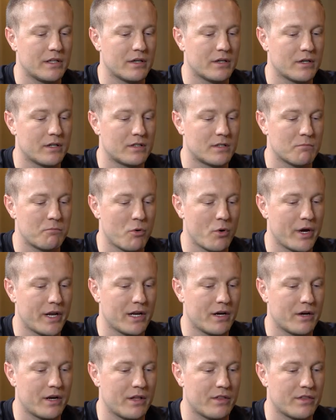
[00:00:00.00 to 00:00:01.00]
there, to point
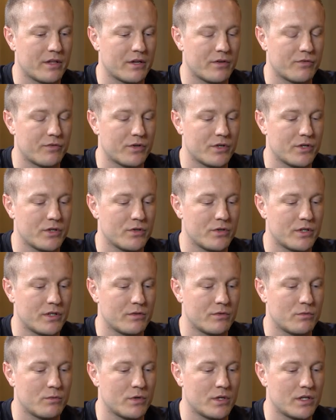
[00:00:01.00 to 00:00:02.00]
out, I think, for you,
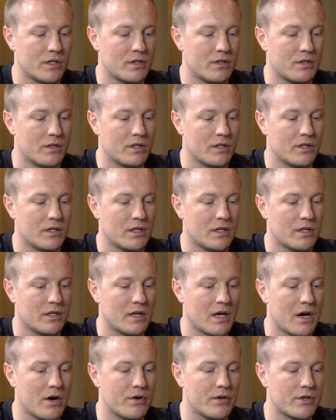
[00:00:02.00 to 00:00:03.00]
and
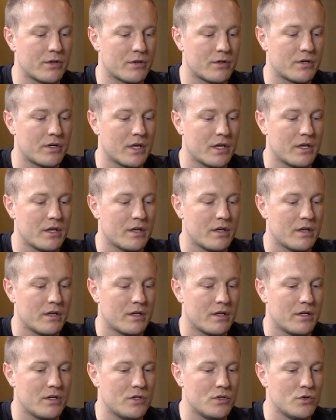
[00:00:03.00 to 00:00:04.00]
how
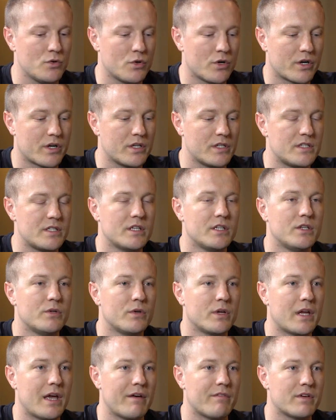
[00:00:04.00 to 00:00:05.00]
you are
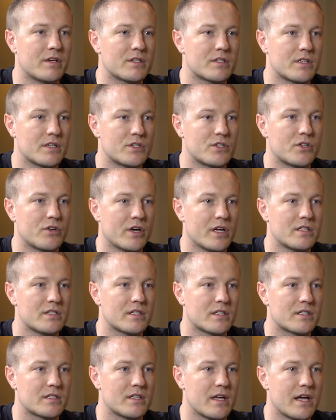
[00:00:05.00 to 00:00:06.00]
continuing having such great
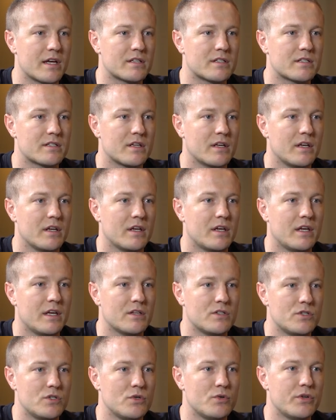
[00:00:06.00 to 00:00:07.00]
success,
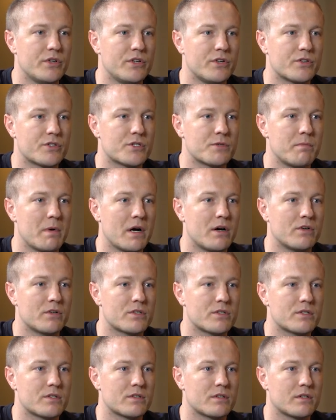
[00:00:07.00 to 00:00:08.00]
is you and your
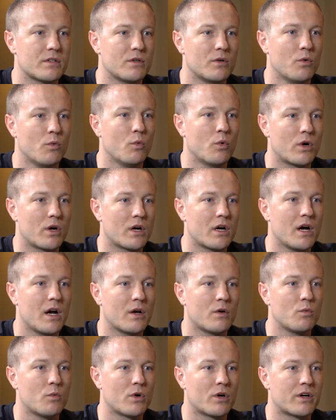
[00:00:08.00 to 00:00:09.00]
spouse
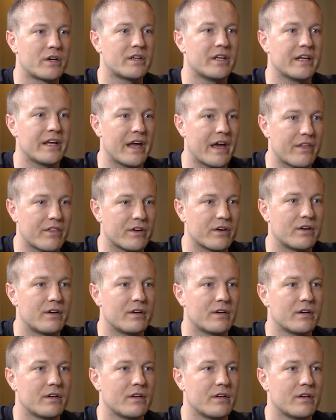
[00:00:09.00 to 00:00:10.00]
work together.
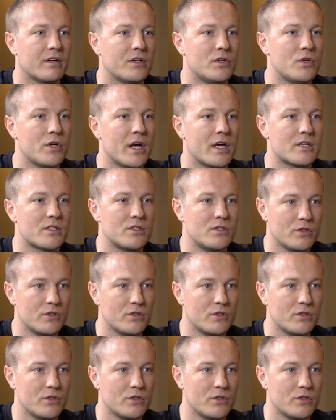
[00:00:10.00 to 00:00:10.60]
You guys